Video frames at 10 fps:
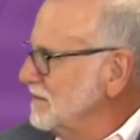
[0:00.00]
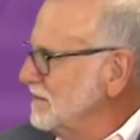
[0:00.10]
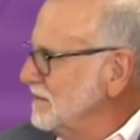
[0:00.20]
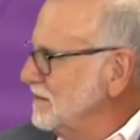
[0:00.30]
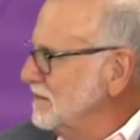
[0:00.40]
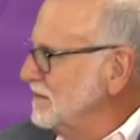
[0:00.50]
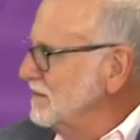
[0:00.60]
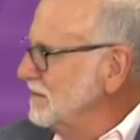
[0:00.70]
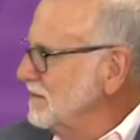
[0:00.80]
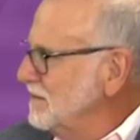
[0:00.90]

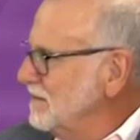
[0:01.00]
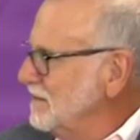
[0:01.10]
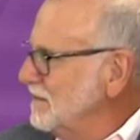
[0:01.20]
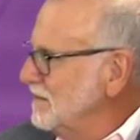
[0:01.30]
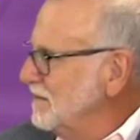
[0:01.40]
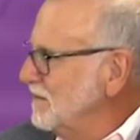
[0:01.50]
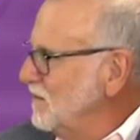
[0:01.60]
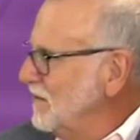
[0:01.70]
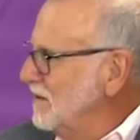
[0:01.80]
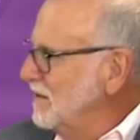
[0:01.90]

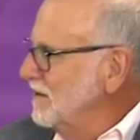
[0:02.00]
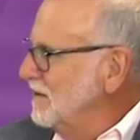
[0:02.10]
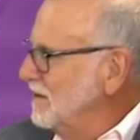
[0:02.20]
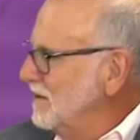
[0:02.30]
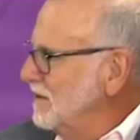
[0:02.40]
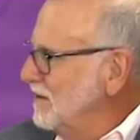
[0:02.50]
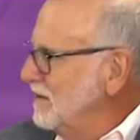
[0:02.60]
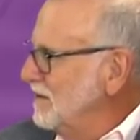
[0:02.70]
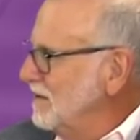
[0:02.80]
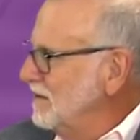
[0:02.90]

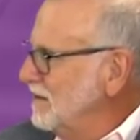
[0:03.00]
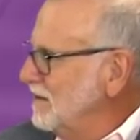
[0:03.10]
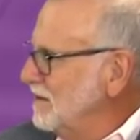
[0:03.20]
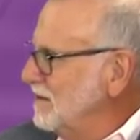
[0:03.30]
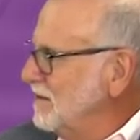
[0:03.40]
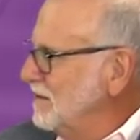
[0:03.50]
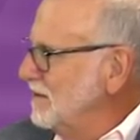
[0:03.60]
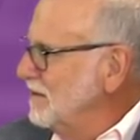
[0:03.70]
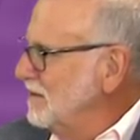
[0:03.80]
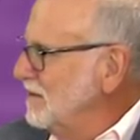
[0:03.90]

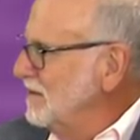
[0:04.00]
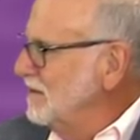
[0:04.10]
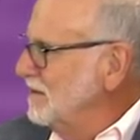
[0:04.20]
(silent)